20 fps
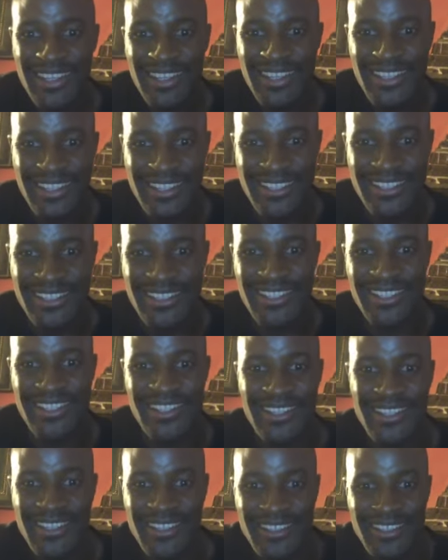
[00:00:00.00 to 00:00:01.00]
He's in
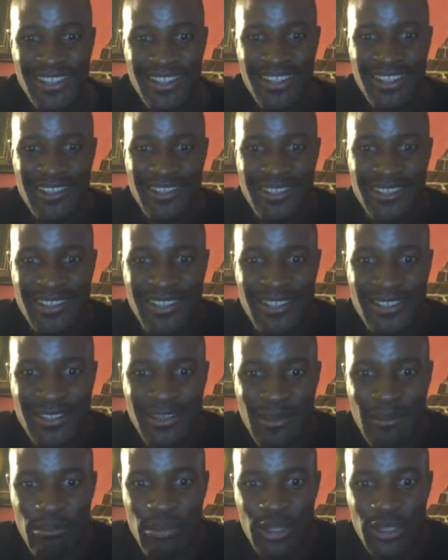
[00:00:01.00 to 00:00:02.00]
here. I can see he's in
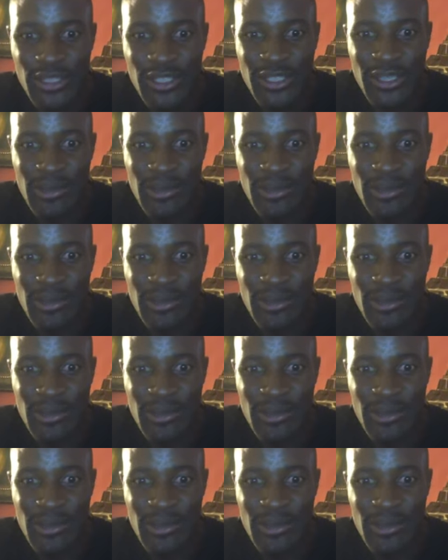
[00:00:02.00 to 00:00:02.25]
the building.